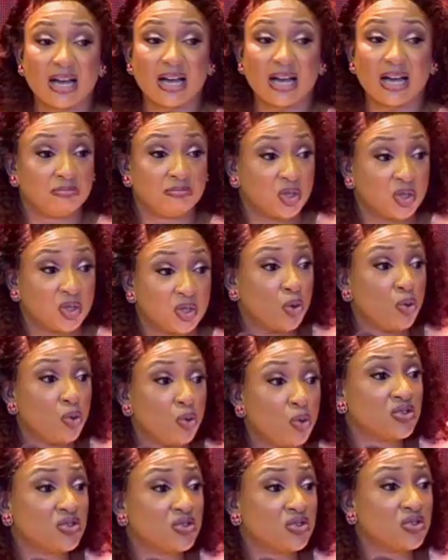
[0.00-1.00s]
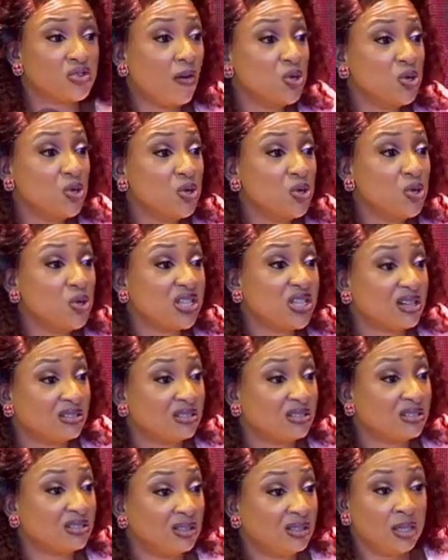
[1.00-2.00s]
schools of music.
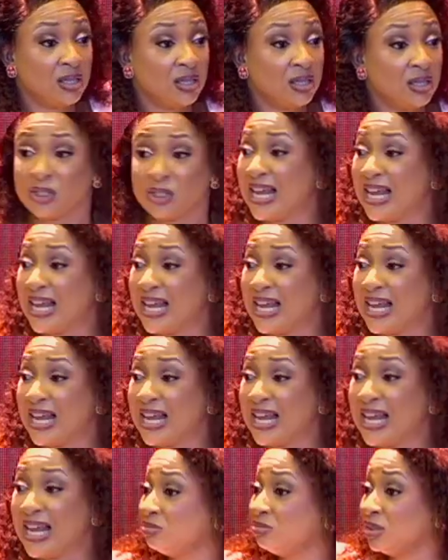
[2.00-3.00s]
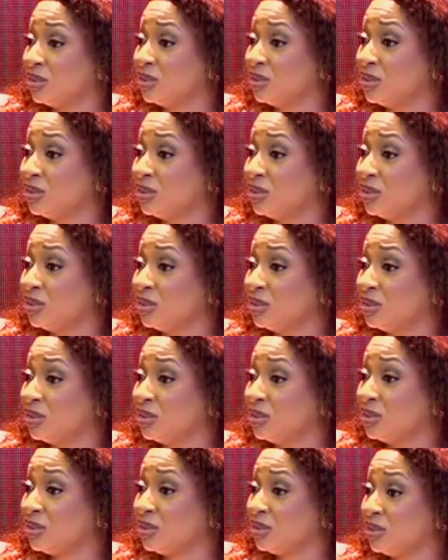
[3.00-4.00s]
Dayton goes to
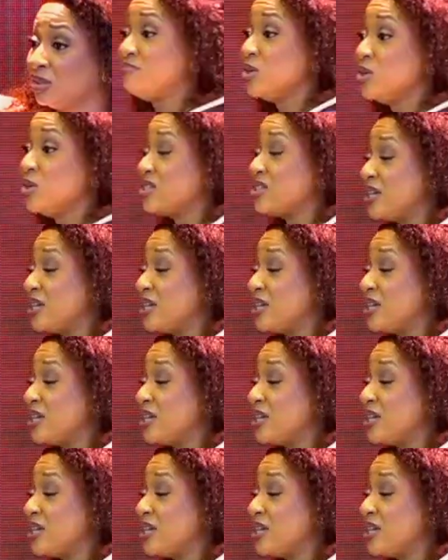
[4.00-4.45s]
school of music